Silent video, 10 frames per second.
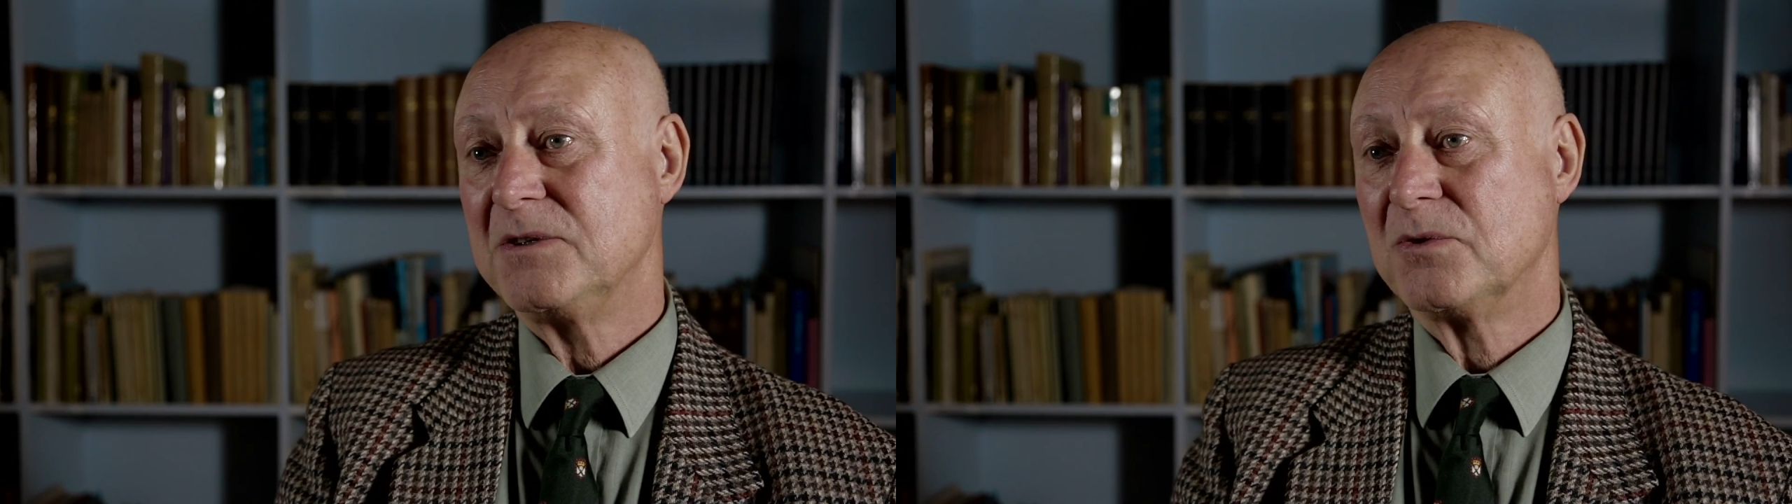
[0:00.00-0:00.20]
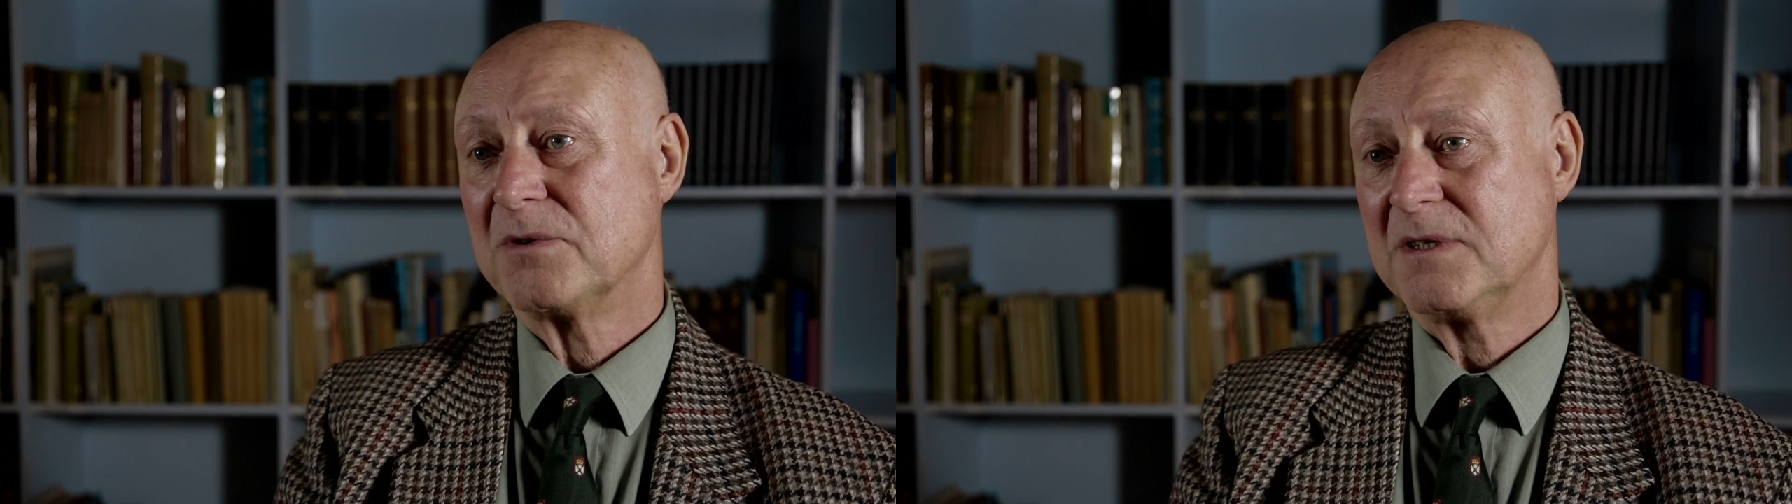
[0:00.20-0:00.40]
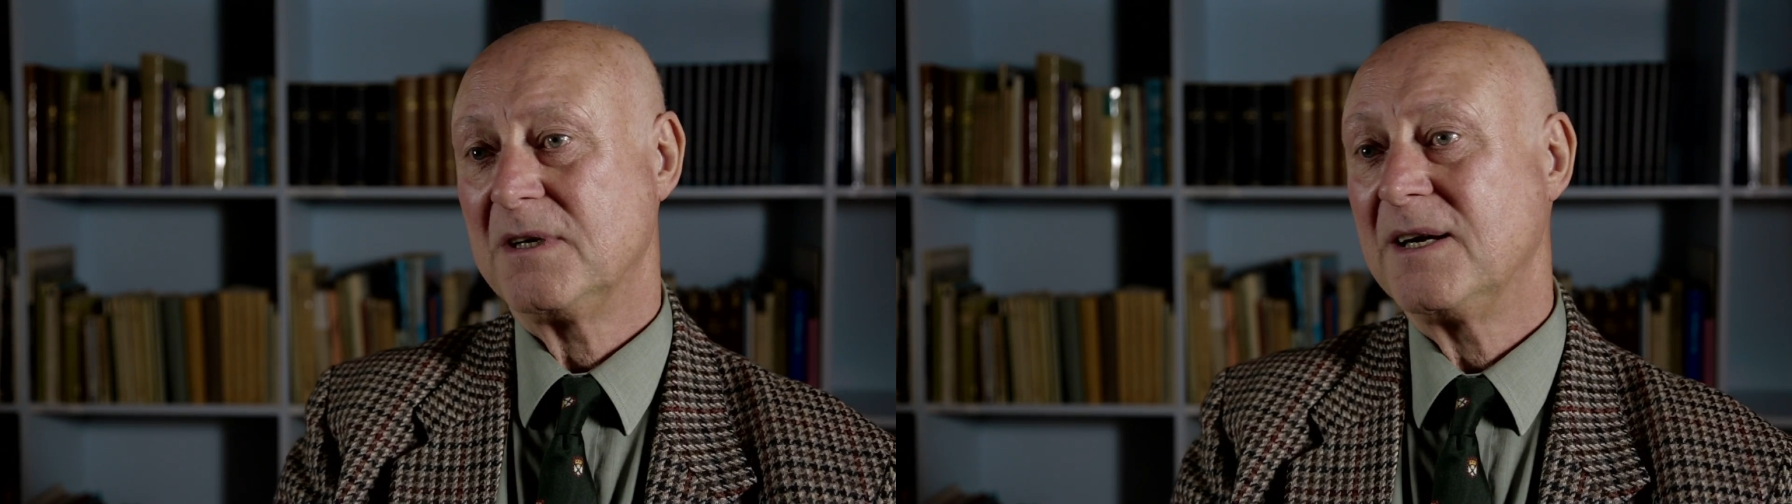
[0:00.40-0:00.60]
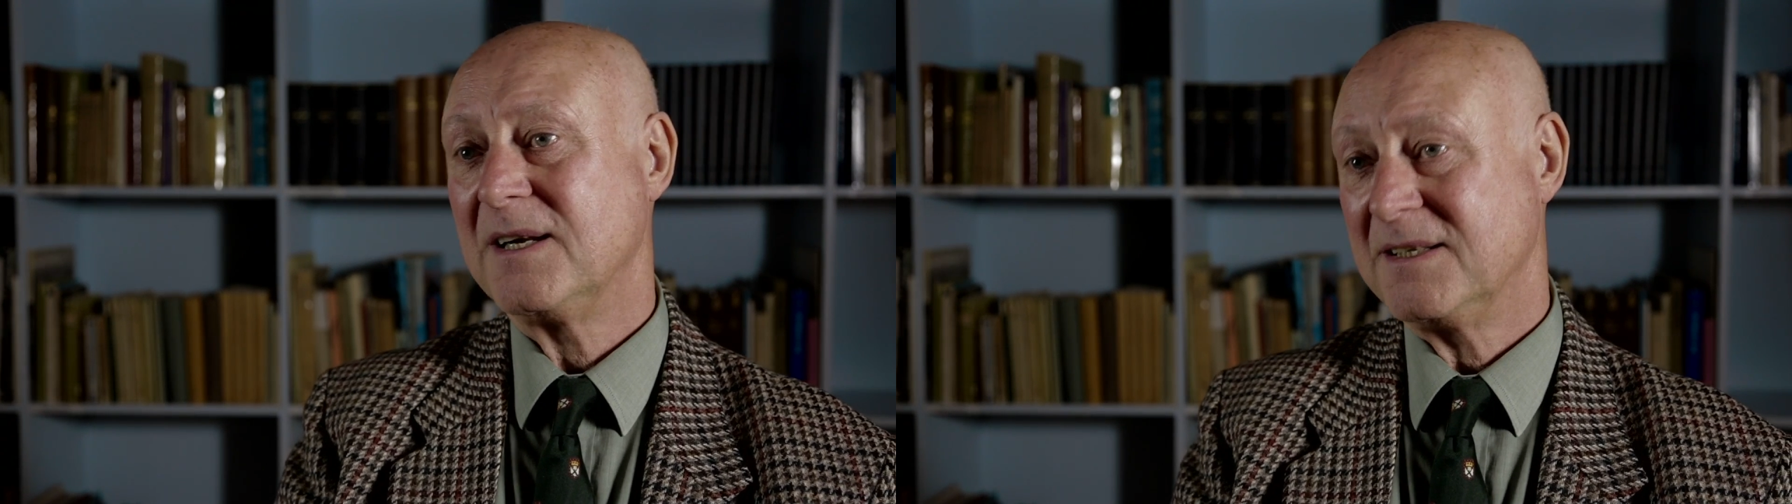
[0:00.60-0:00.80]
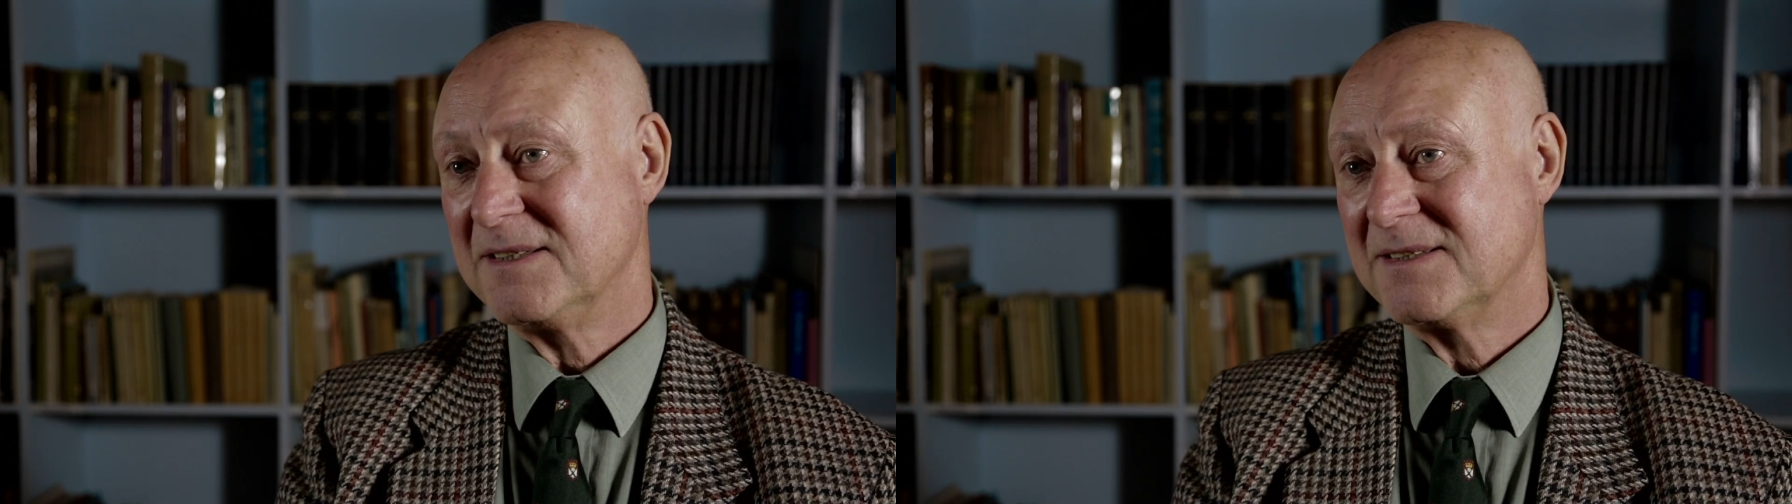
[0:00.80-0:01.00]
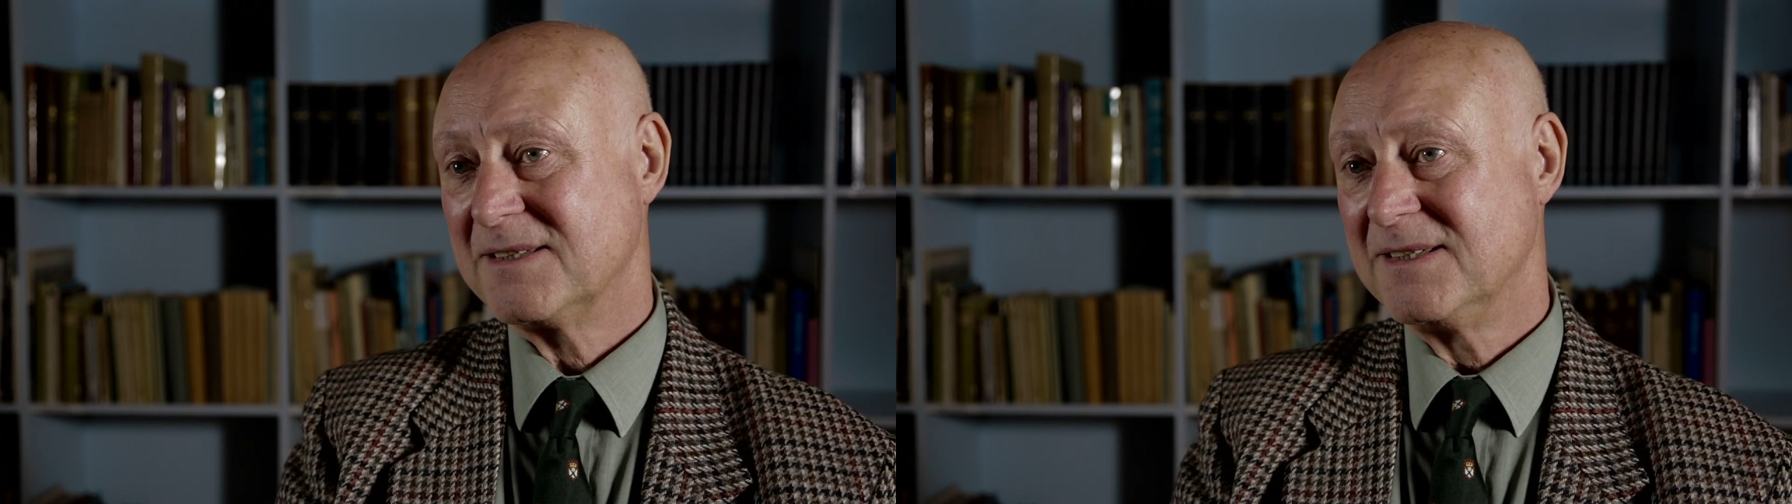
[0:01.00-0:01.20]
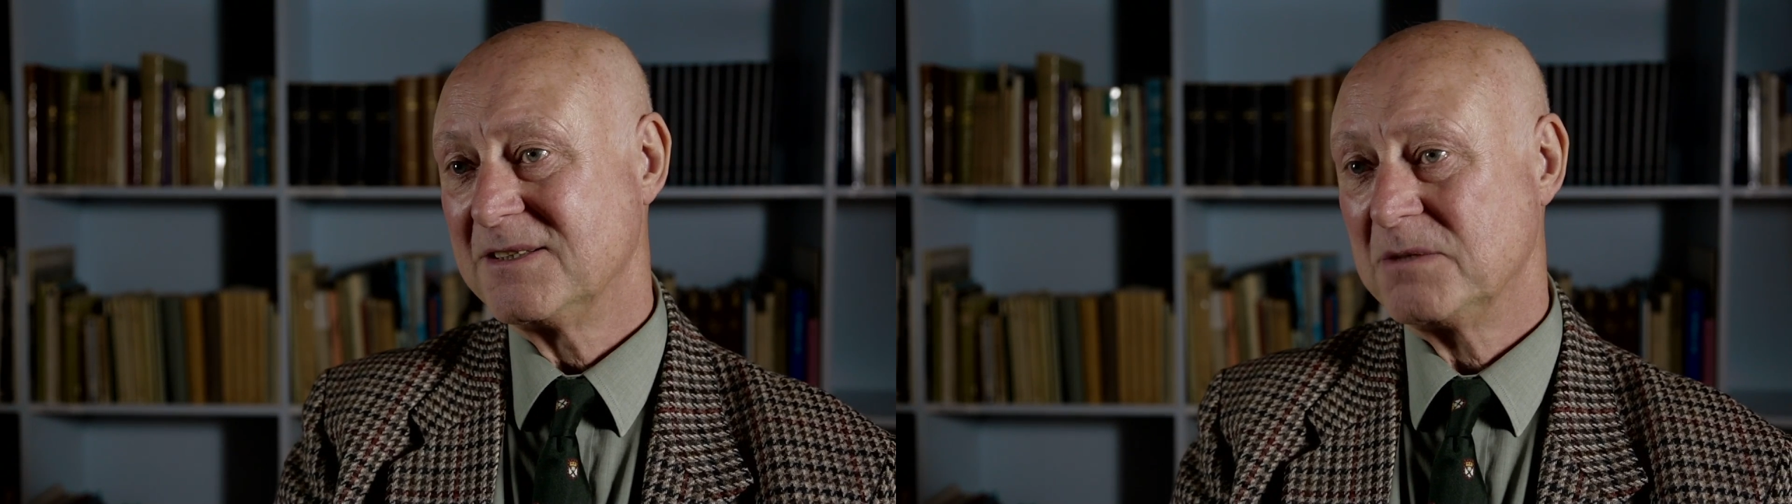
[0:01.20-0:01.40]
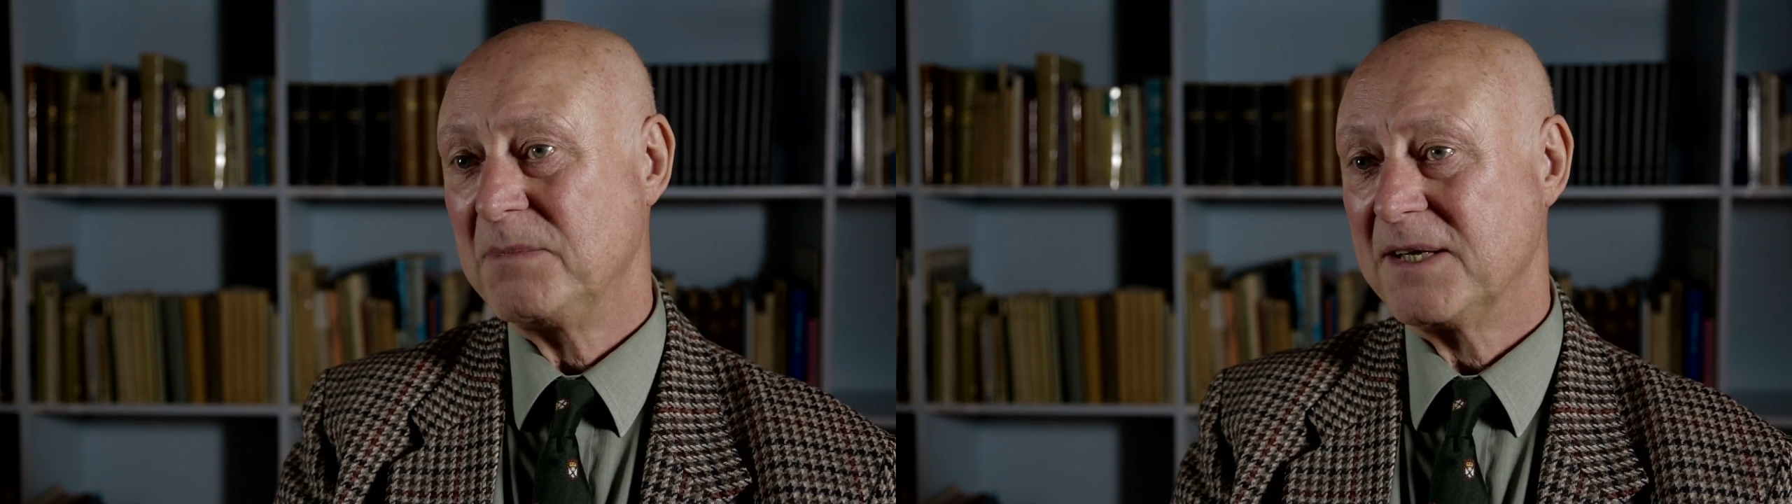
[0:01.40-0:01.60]
Northern Ireland
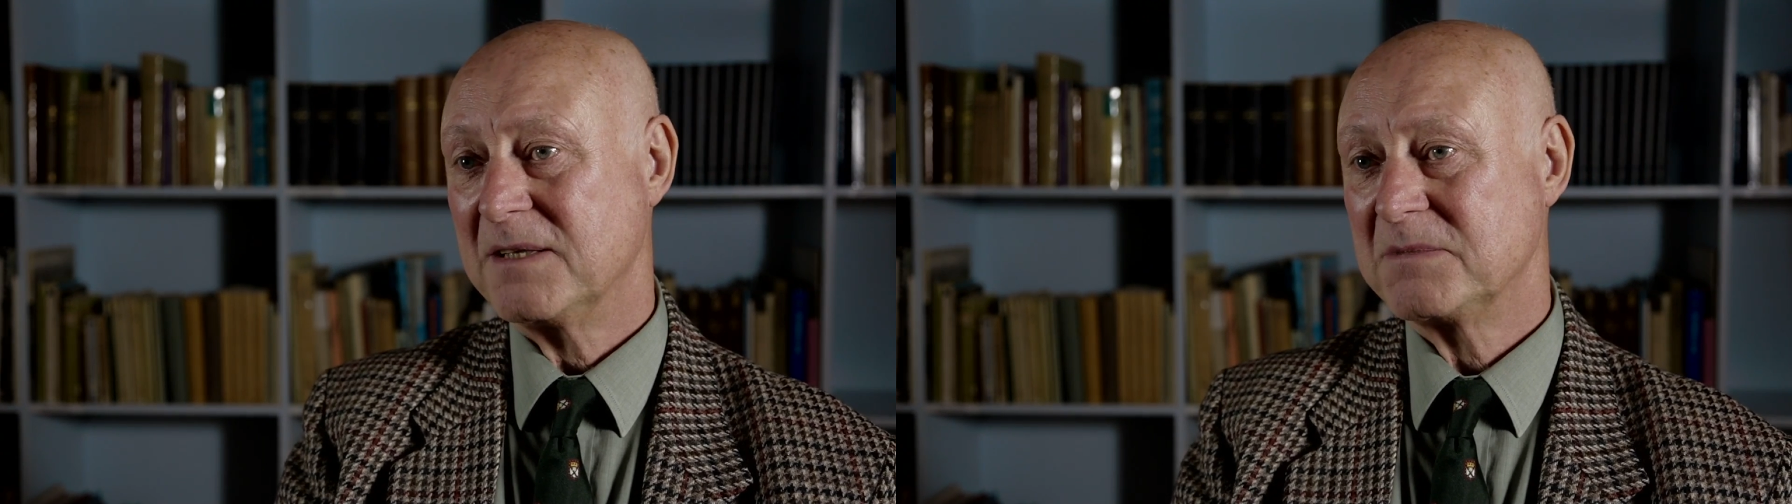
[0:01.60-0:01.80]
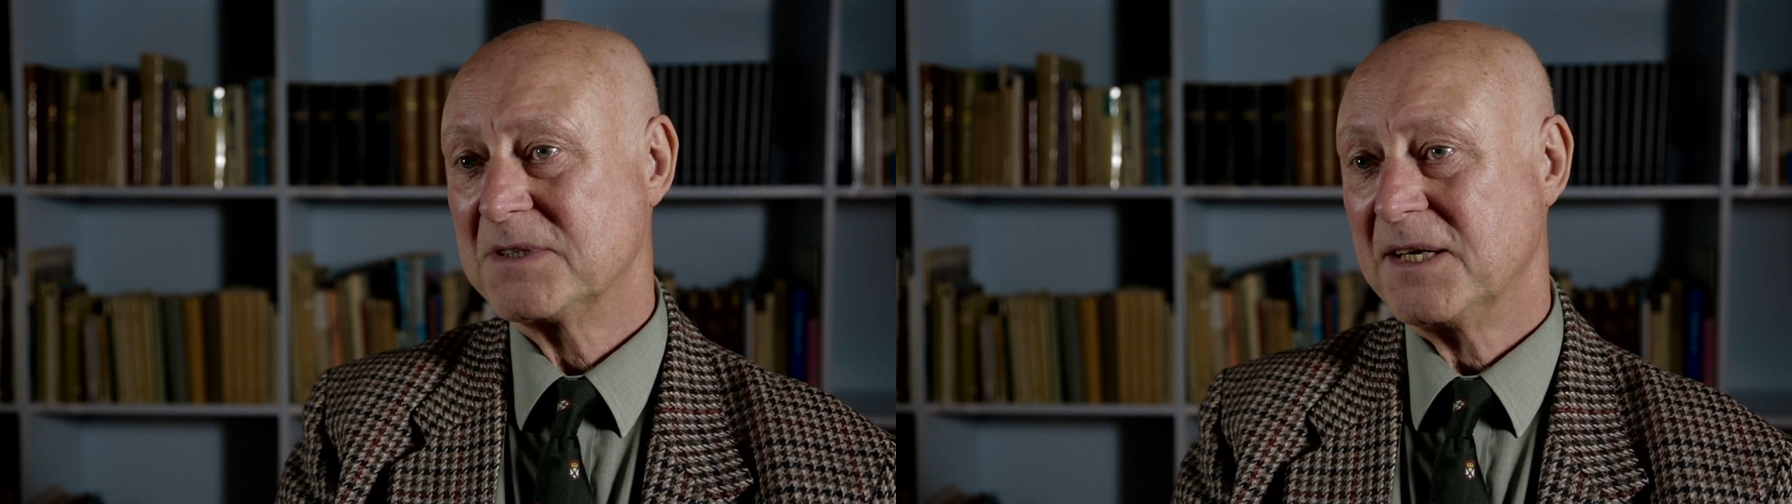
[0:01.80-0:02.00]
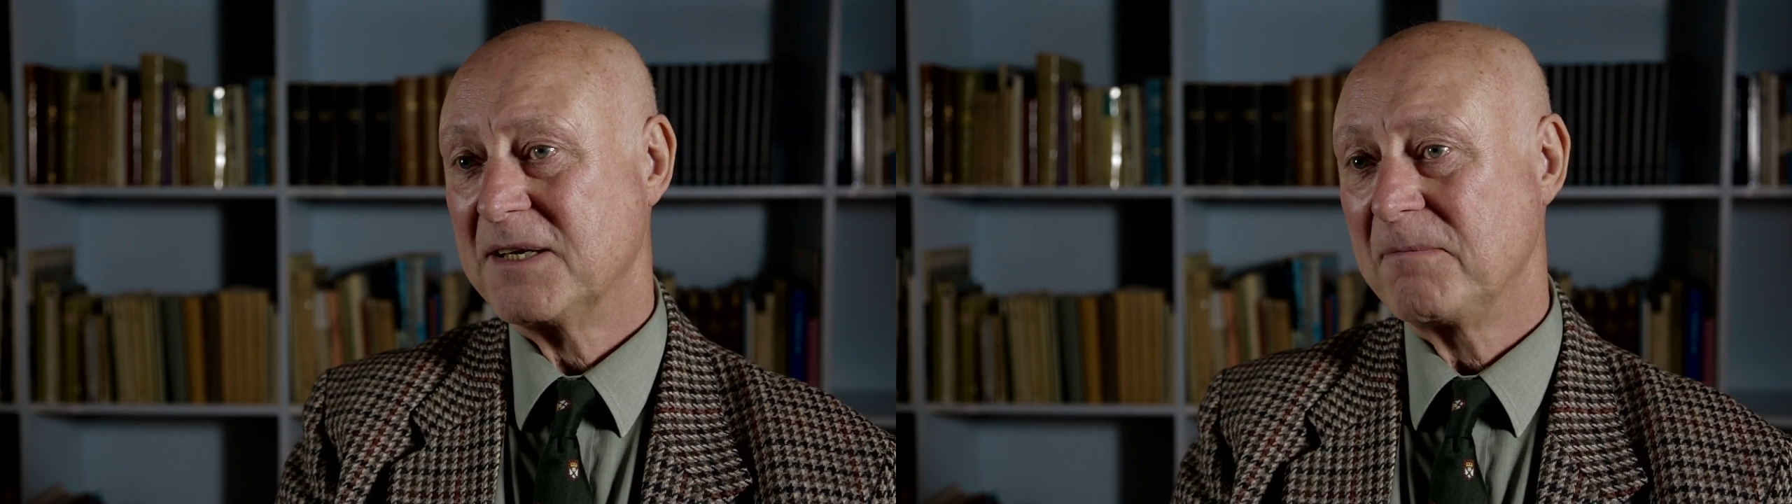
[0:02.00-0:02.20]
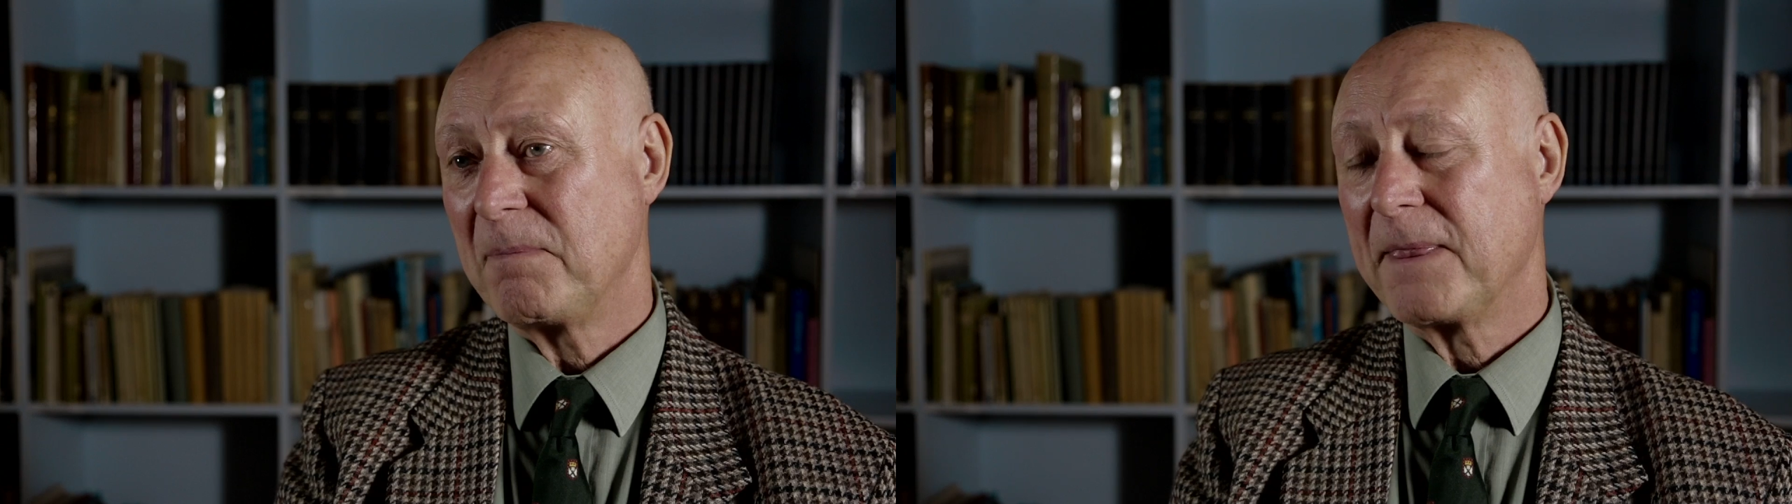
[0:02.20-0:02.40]
to make them sick.